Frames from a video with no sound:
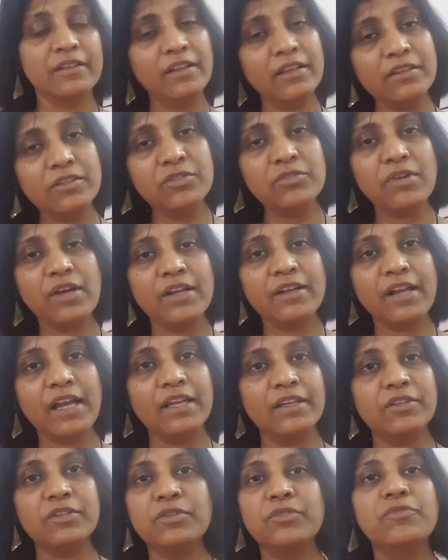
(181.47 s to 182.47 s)
then you are
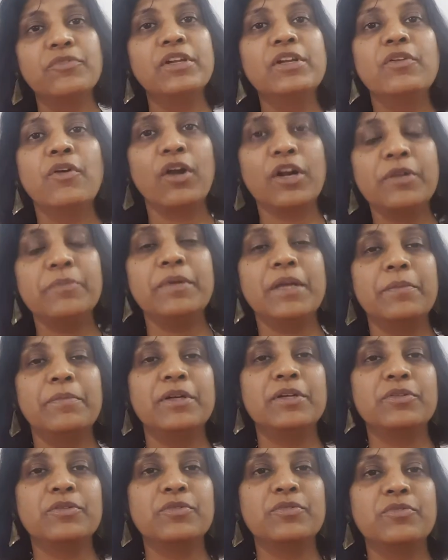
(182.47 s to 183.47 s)
right. You will not be
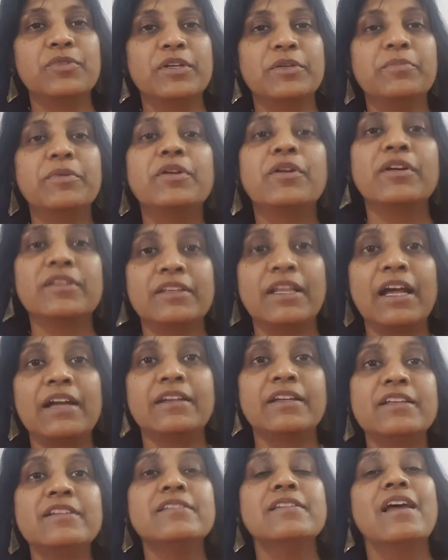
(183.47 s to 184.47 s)
able to do it because
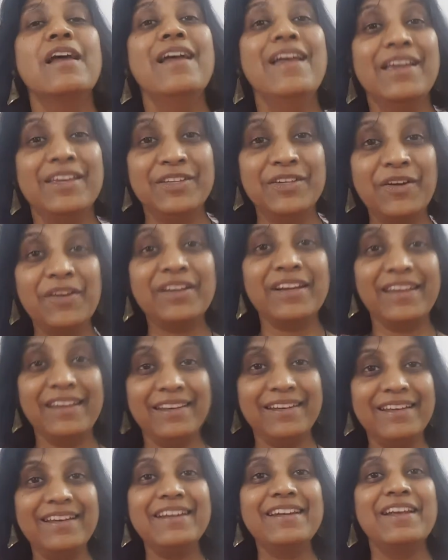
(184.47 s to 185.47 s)
that is your
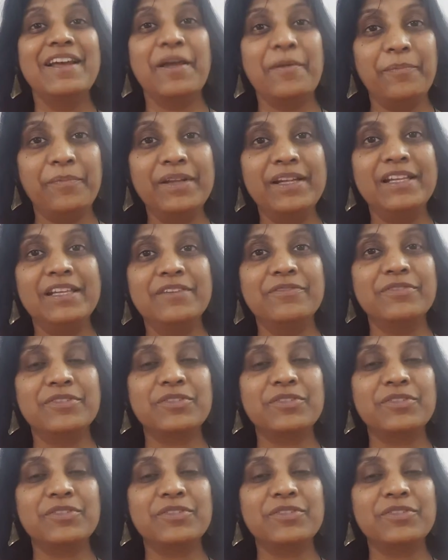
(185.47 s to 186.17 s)
inner belief.